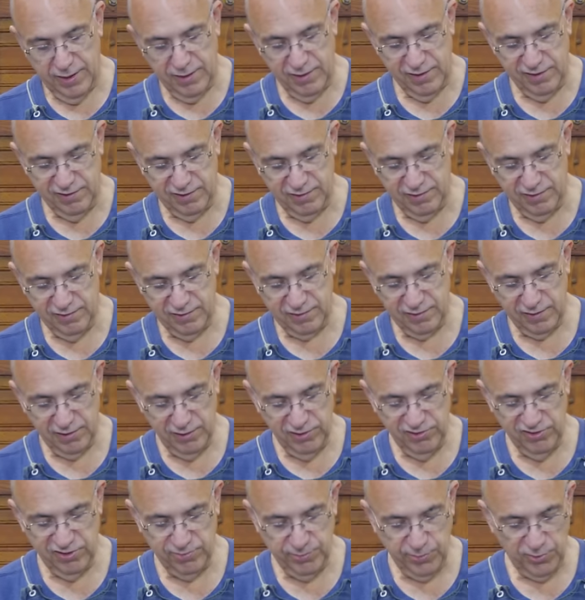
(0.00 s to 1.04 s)
This is the
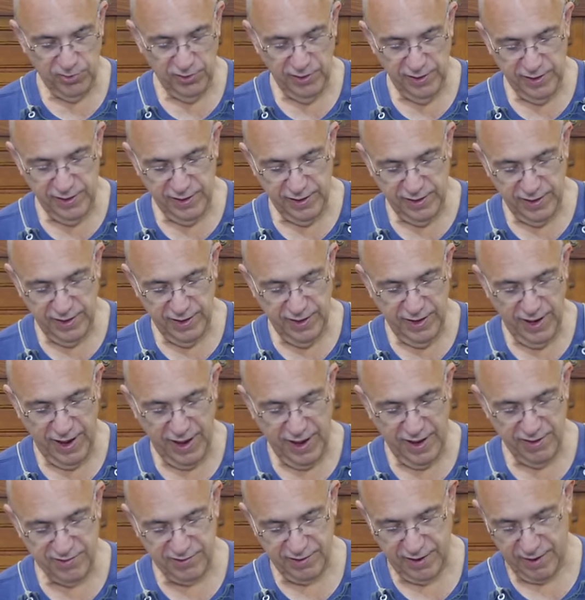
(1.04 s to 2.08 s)
loose pulley. It
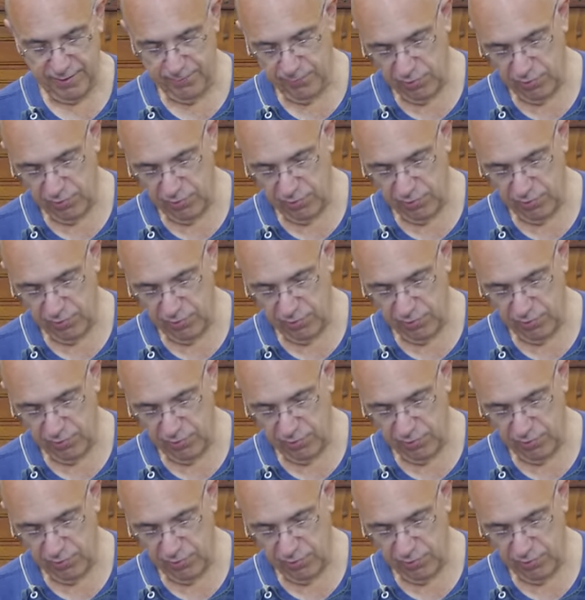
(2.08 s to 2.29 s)
has a